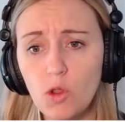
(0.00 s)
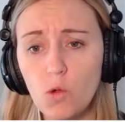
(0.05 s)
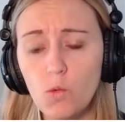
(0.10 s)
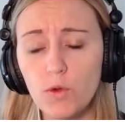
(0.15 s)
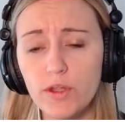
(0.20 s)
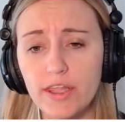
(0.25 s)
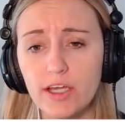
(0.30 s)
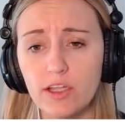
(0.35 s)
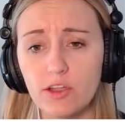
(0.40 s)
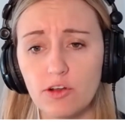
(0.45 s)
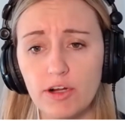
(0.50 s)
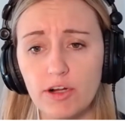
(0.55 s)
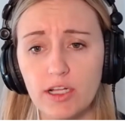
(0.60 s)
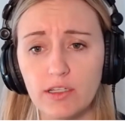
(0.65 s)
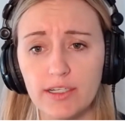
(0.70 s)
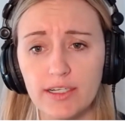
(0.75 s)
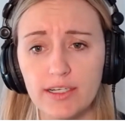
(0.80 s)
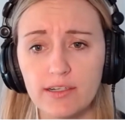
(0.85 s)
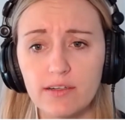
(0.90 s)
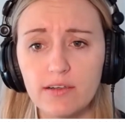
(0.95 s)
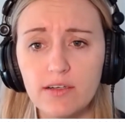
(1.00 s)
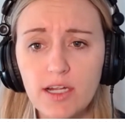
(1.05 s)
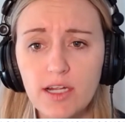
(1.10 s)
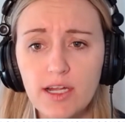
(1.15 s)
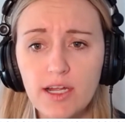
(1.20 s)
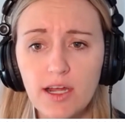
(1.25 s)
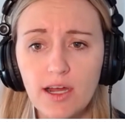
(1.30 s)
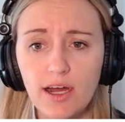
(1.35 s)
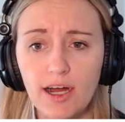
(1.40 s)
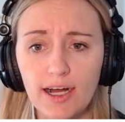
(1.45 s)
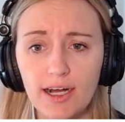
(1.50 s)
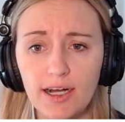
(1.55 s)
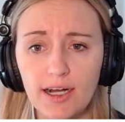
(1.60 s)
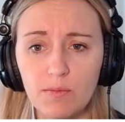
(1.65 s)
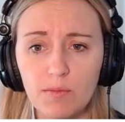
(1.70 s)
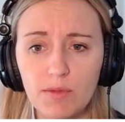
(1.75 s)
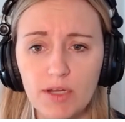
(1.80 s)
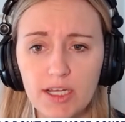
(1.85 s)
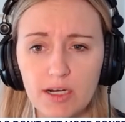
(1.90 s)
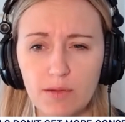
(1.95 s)
with Hillary Clinton
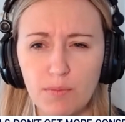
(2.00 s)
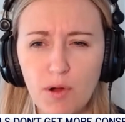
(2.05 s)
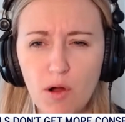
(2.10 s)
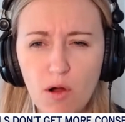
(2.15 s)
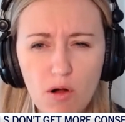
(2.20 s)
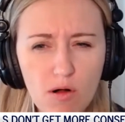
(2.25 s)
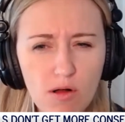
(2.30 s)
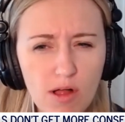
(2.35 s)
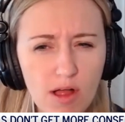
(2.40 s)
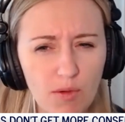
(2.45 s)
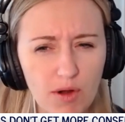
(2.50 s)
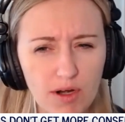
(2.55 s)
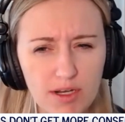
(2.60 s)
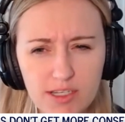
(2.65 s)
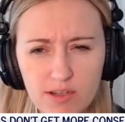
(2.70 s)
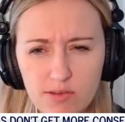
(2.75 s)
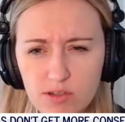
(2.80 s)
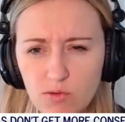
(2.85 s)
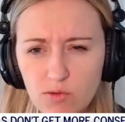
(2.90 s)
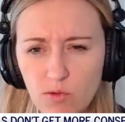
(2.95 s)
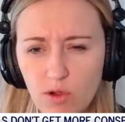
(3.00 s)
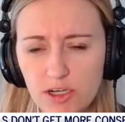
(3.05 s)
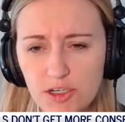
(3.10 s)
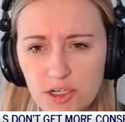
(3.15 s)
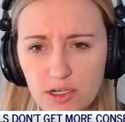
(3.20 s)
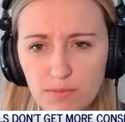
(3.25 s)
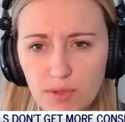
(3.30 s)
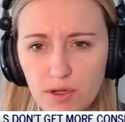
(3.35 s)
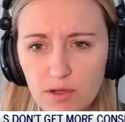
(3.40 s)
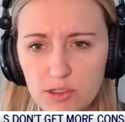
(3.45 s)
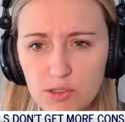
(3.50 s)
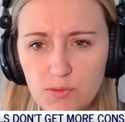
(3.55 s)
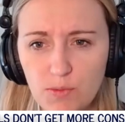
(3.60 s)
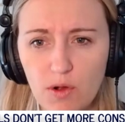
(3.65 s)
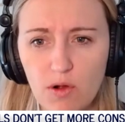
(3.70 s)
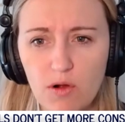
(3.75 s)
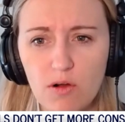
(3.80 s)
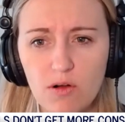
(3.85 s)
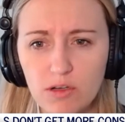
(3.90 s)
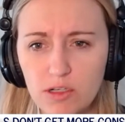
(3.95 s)
in a poll, I want to say it was a Washington Post
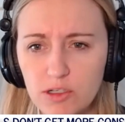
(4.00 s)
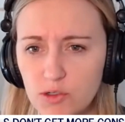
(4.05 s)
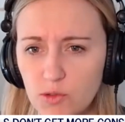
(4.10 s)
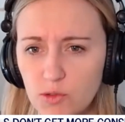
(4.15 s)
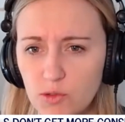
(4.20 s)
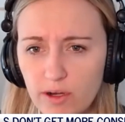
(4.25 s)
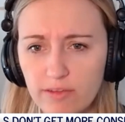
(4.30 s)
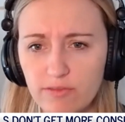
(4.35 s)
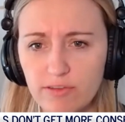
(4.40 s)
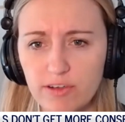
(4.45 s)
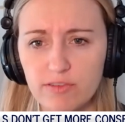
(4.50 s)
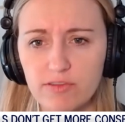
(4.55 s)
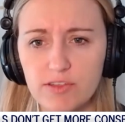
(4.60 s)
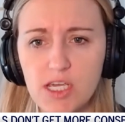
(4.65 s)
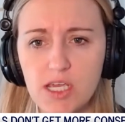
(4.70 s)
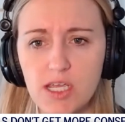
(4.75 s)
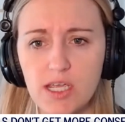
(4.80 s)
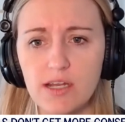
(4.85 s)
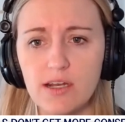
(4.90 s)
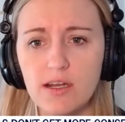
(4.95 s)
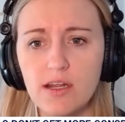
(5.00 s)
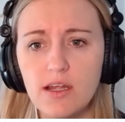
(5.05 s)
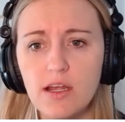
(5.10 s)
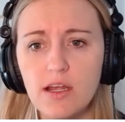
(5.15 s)
poll in 2015,